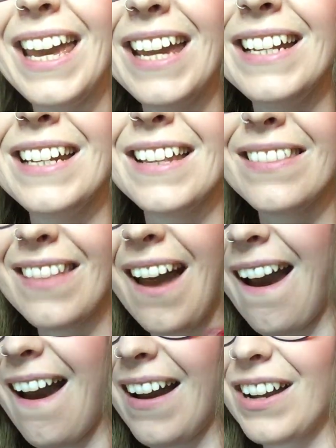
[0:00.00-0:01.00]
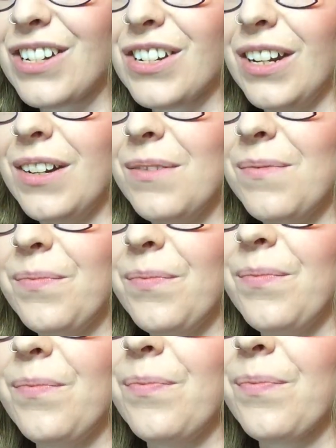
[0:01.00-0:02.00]
in the action.
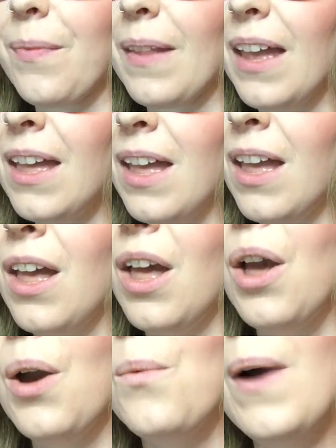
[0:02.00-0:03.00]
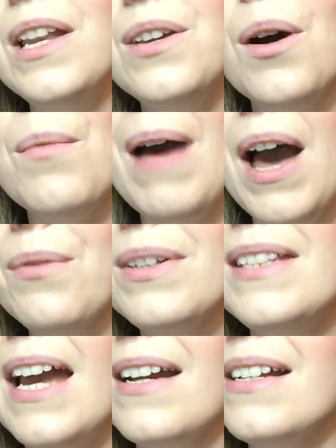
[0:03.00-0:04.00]
When you are met
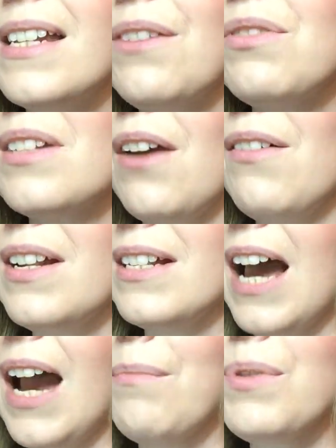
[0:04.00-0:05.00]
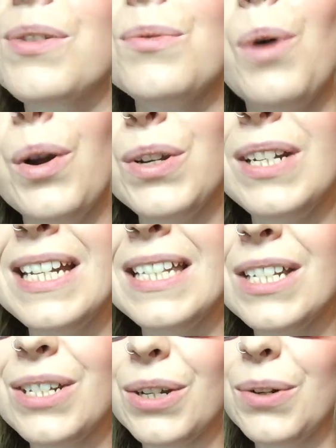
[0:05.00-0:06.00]
with negative stereotypes, what you need
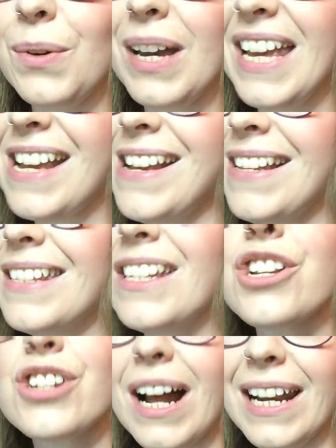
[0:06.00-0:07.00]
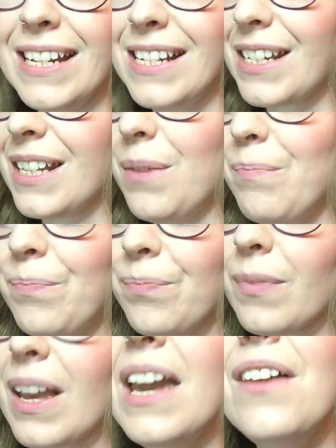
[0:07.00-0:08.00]
to do is challenge them.
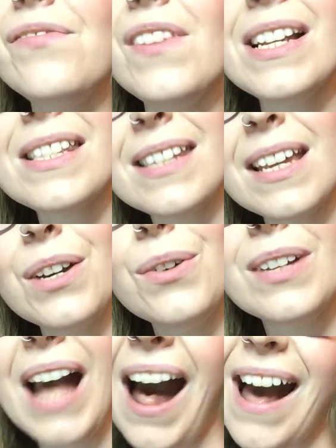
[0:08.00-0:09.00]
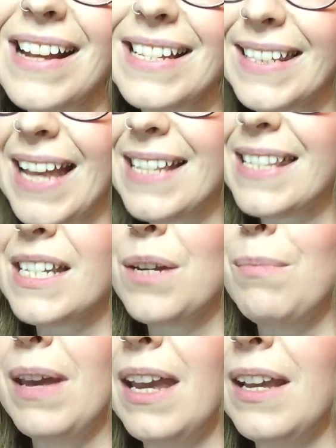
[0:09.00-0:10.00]
If a single guy says to
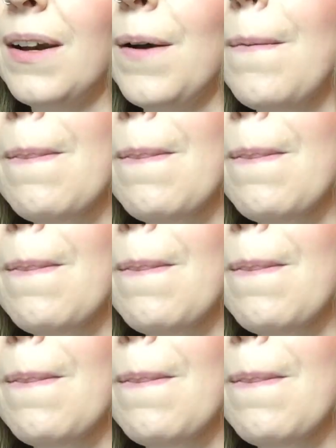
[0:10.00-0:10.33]
me,